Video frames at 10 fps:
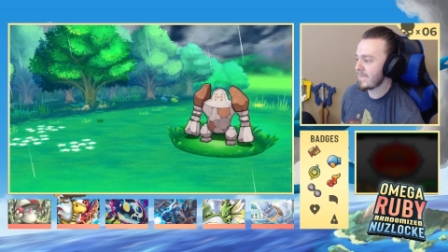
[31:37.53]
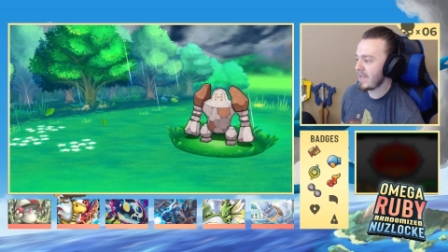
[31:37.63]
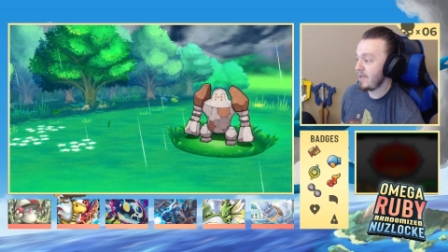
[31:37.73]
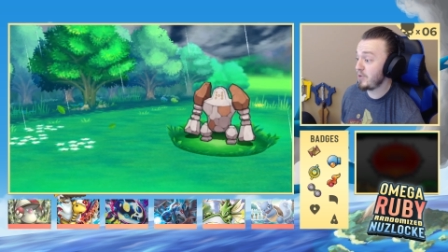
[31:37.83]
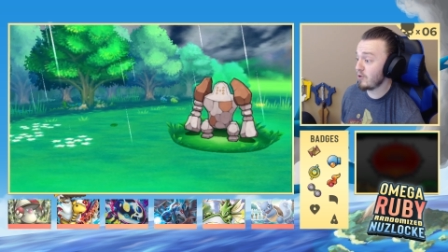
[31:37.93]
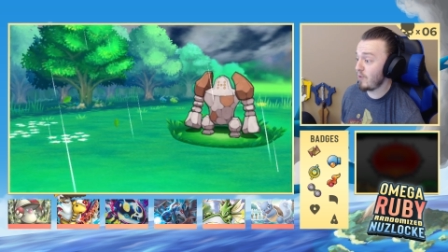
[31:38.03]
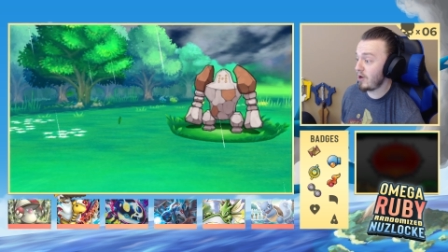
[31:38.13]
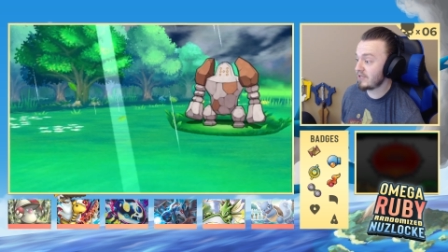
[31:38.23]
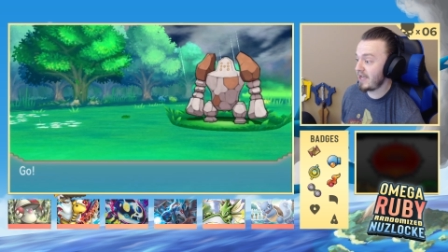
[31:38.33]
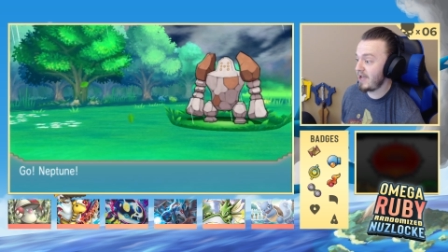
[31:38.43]
Pure
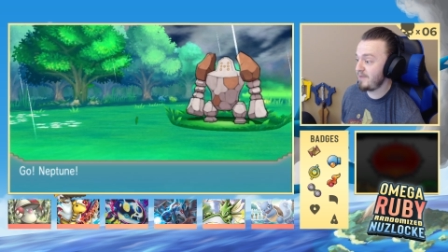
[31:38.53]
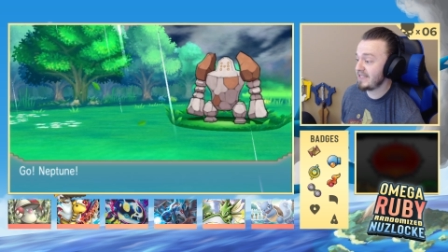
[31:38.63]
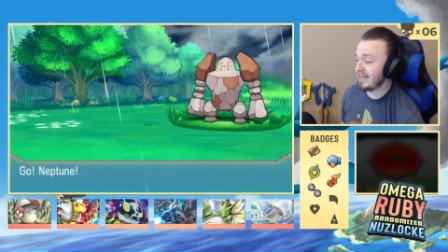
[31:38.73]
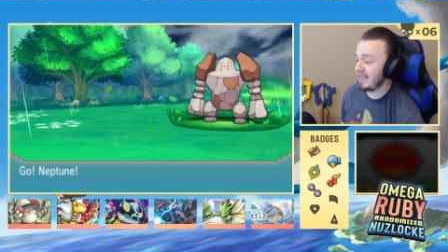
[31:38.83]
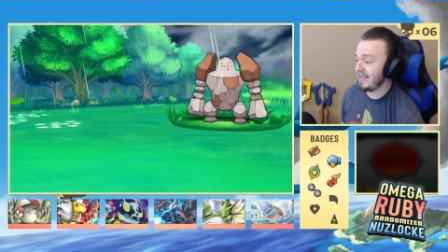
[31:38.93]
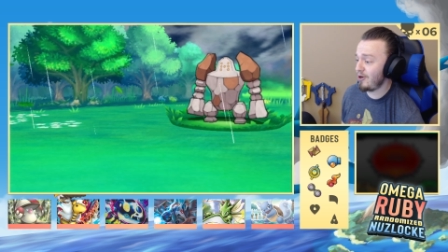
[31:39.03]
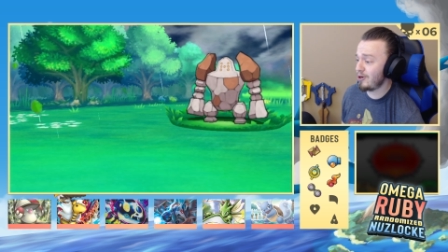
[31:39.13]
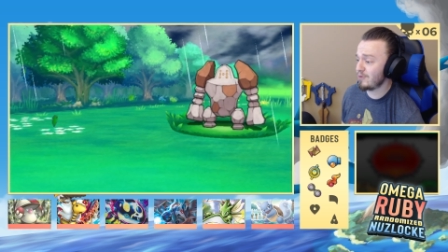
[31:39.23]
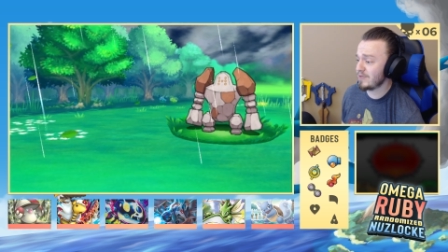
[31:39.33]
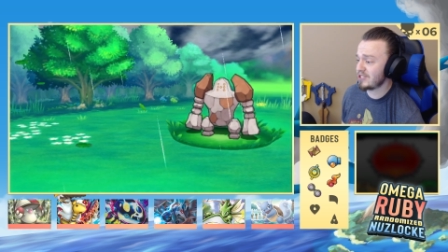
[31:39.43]
water type. It's going to hit
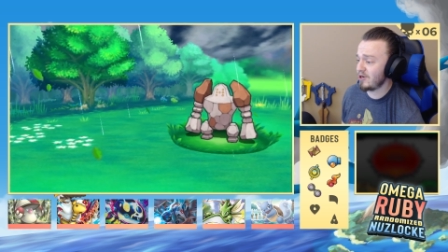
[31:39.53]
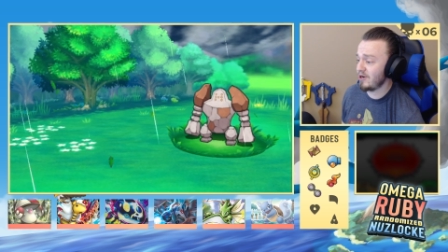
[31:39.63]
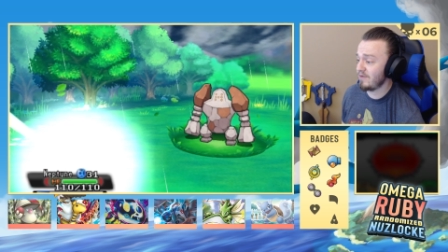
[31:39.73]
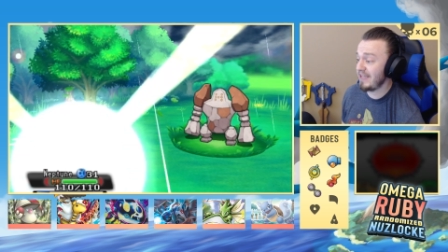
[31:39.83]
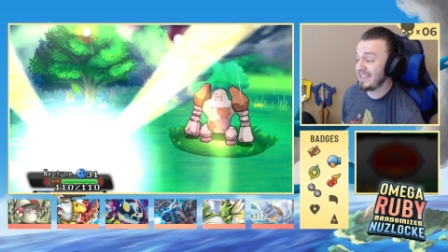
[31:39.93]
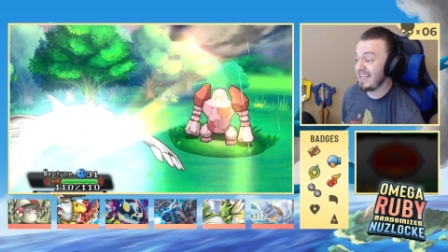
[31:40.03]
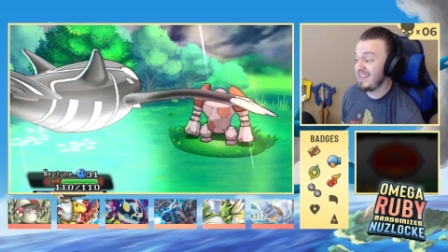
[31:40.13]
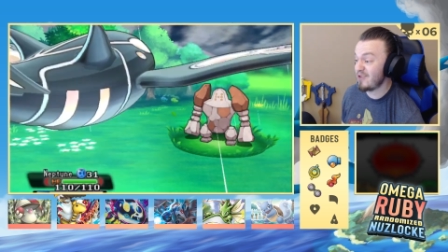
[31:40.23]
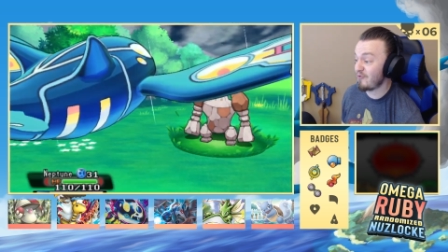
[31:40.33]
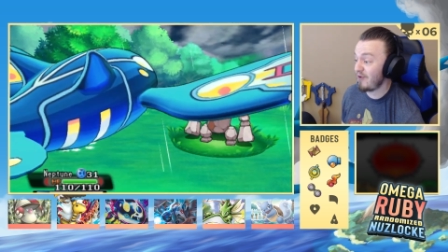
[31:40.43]
hard with Surf. It's in
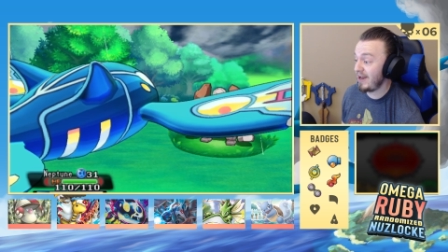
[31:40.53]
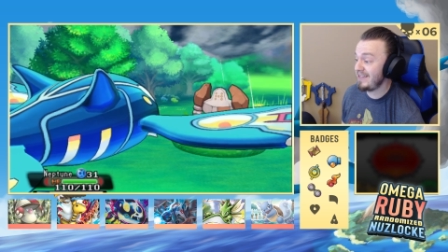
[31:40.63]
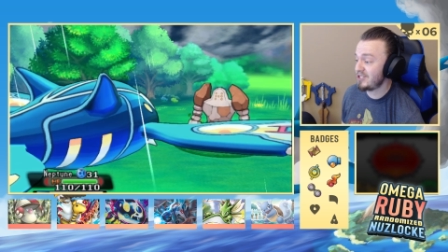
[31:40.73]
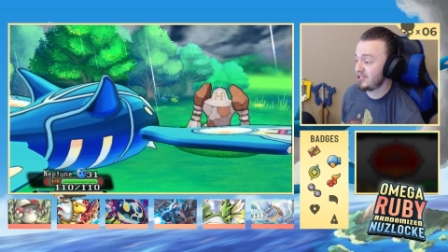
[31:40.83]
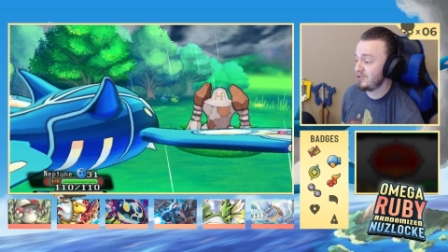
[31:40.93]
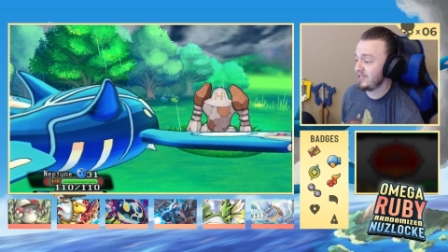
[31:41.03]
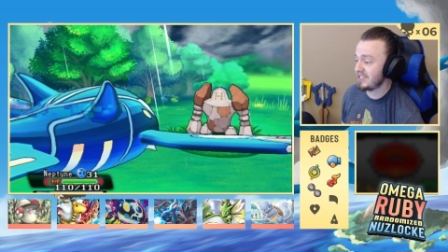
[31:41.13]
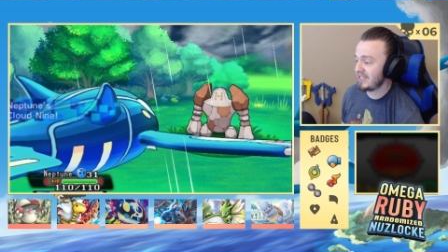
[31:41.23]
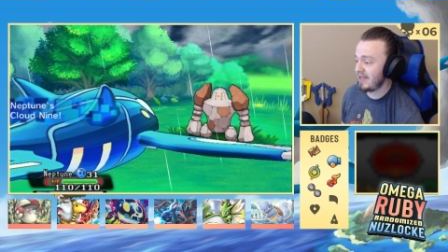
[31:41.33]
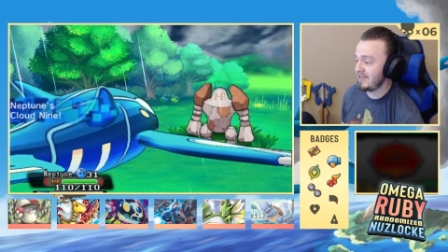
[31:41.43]
the rain too, which
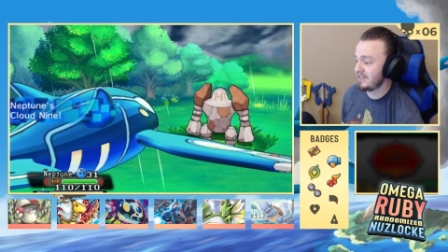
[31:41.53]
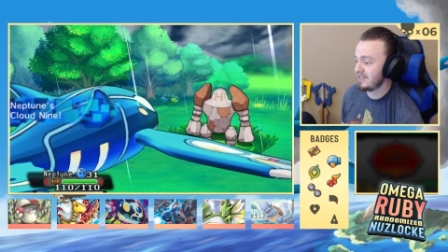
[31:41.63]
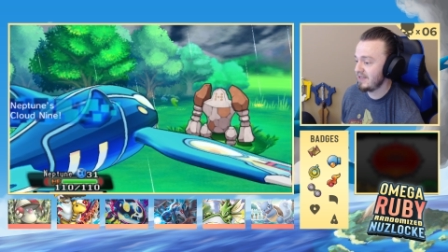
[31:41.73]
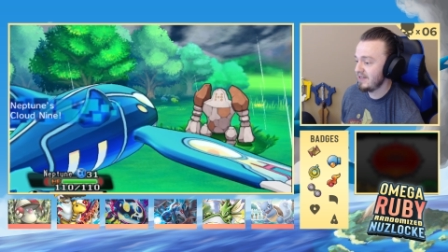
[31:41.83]
is nice.